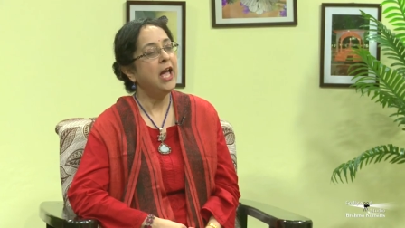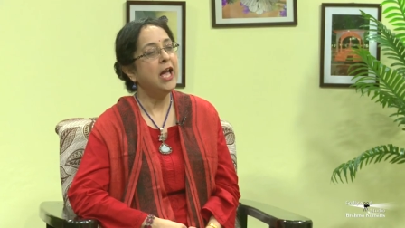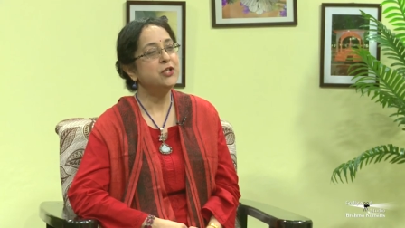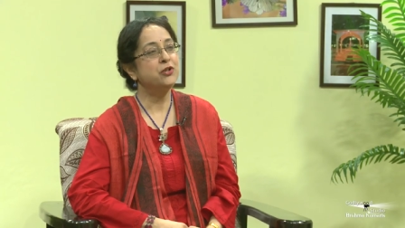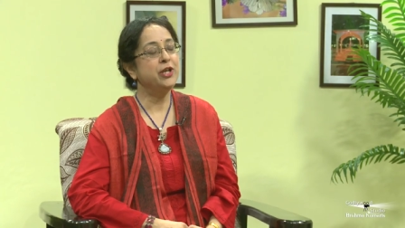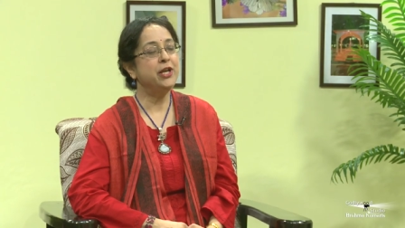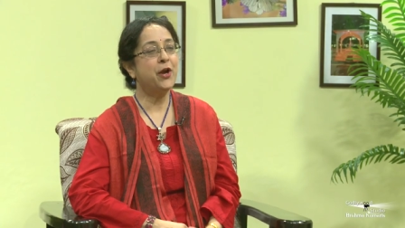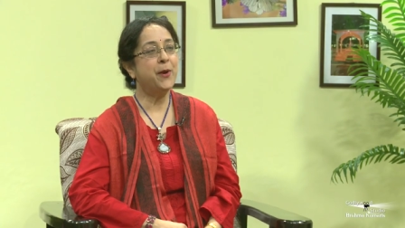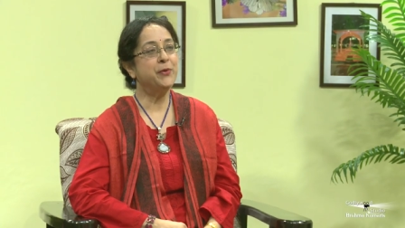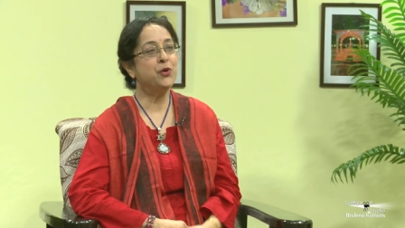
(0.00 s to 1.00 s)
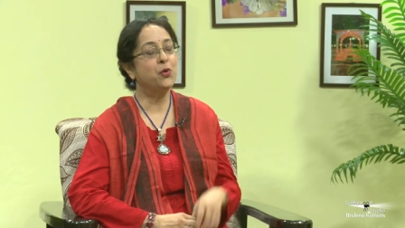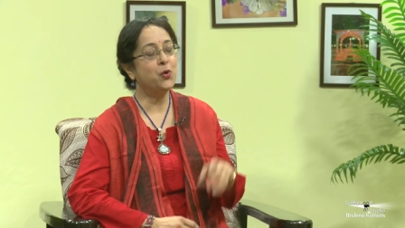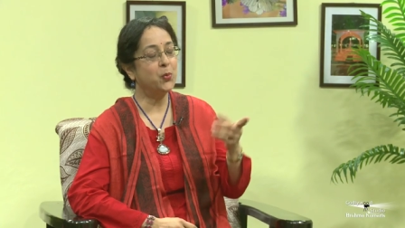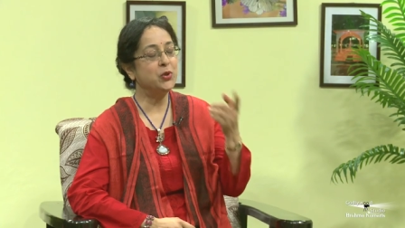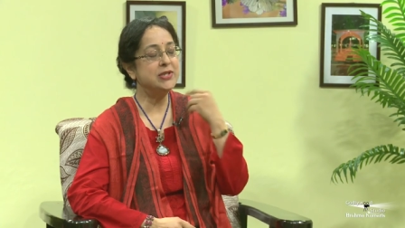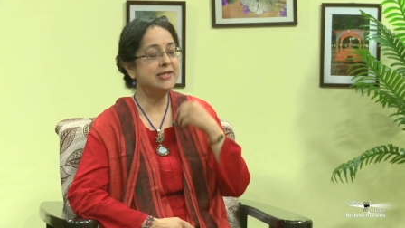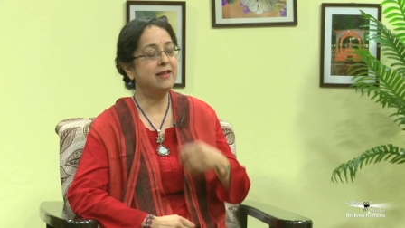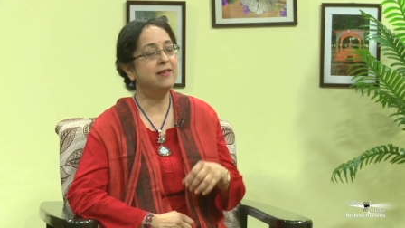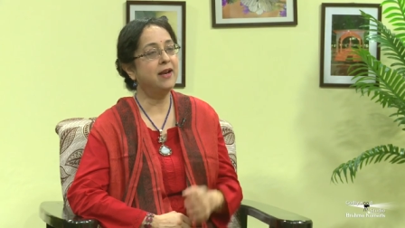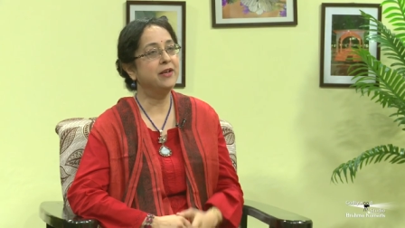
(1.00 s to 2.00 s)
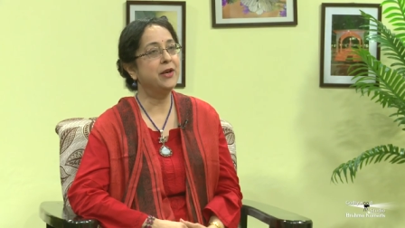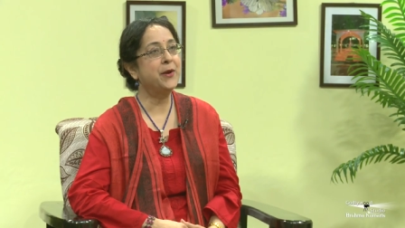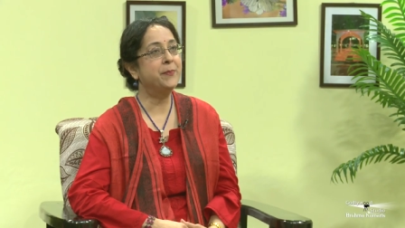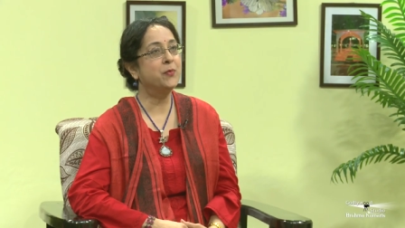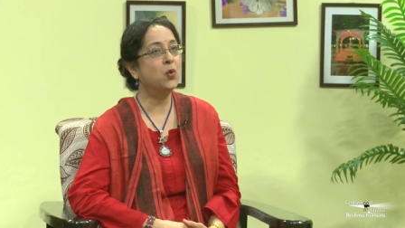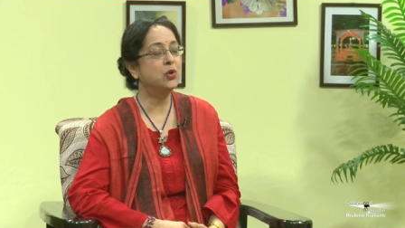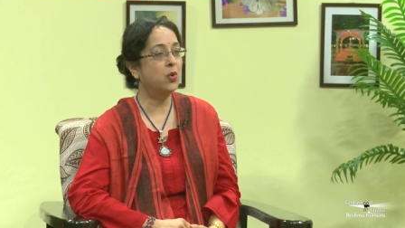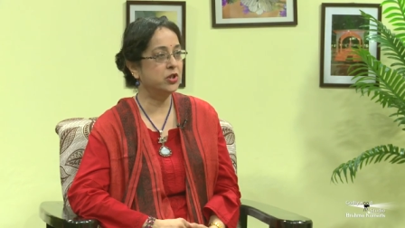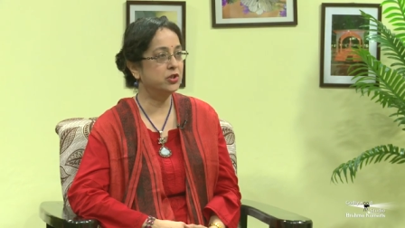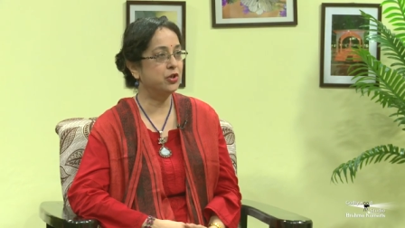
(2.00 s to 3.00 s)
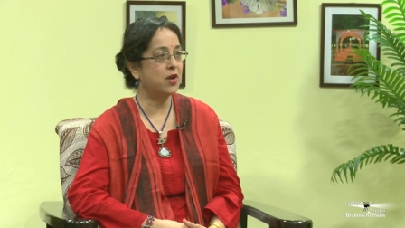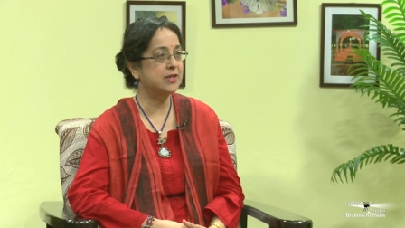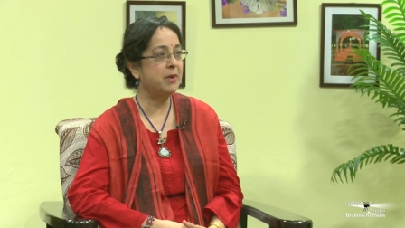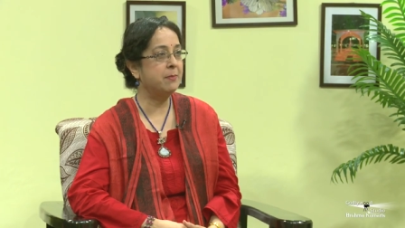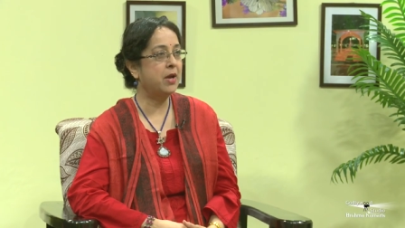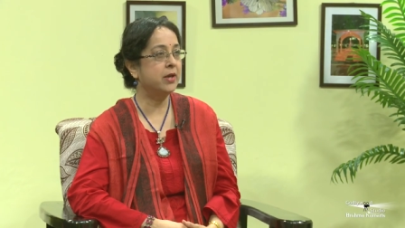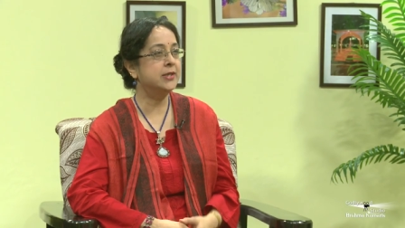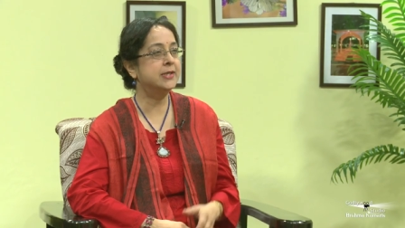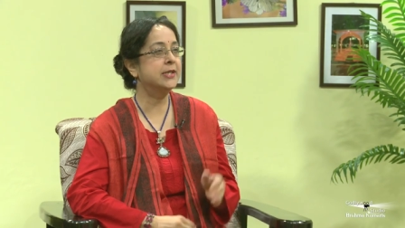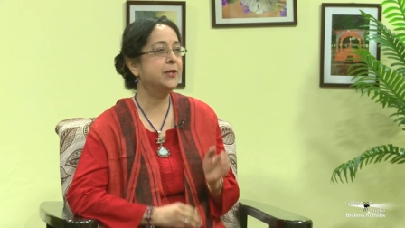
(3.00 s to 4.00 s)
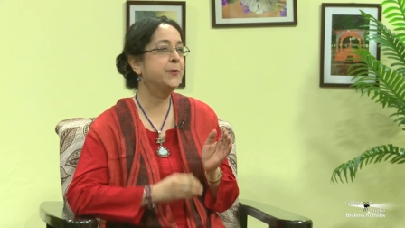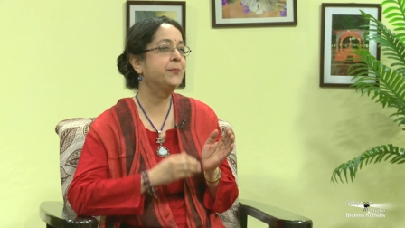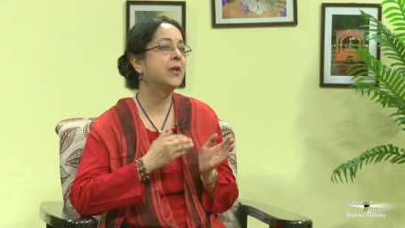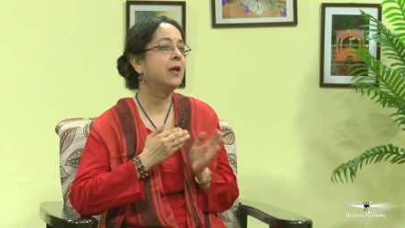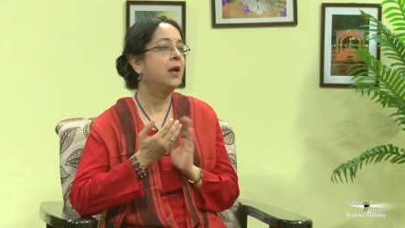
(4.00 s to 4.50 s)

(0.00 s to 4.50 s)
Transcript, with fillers: Actually, um, you know, when you said that, um, one question crossed my mind. Um,